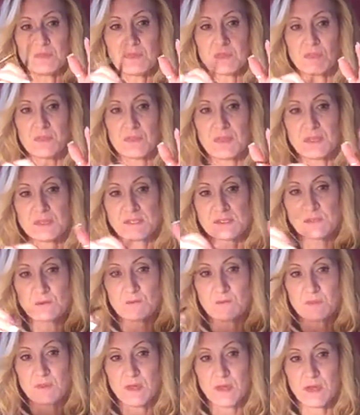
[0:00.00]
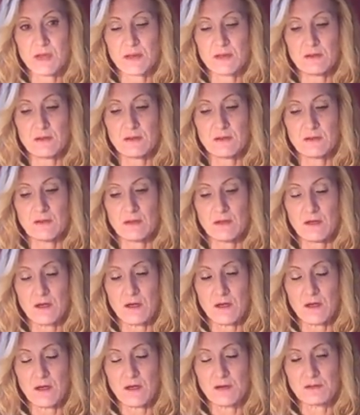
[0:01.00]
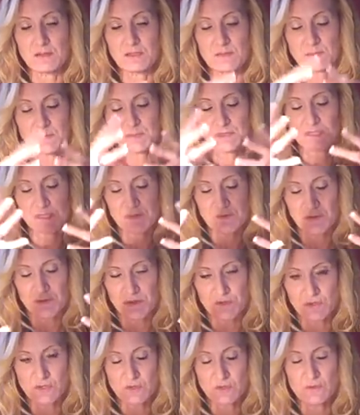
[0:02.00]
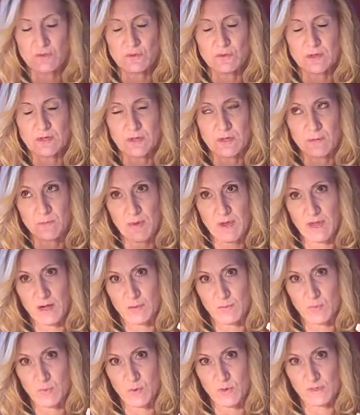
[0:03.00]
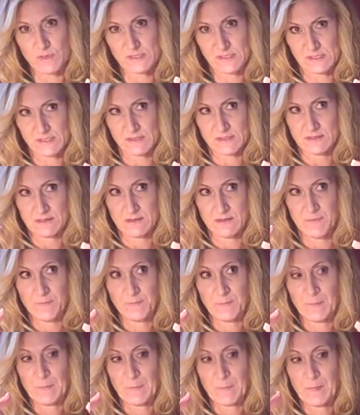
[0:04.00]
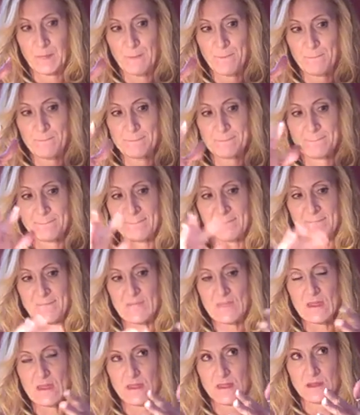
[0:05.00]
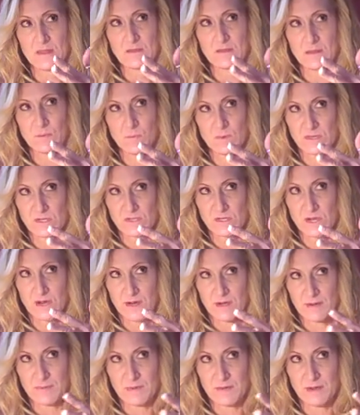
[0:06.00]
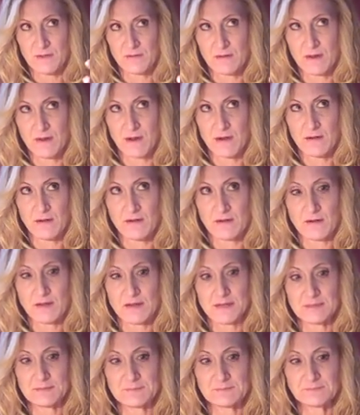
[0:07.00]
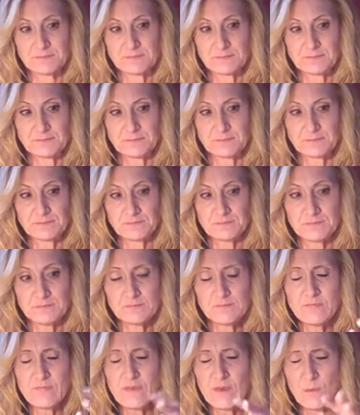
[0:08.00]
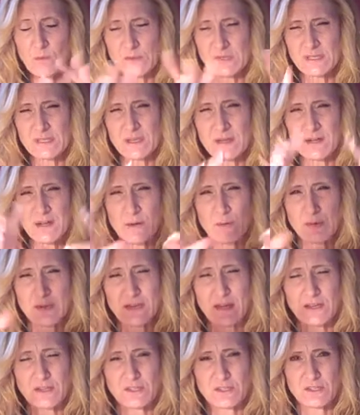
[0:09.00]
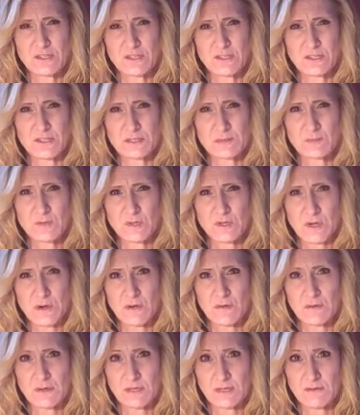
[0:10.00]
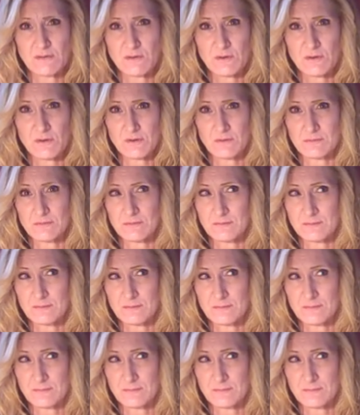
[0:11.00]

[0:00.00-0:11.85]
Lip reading: The things that are specific to the hepatoportal system that we're going to talk about are, we'll start out with like just some general liver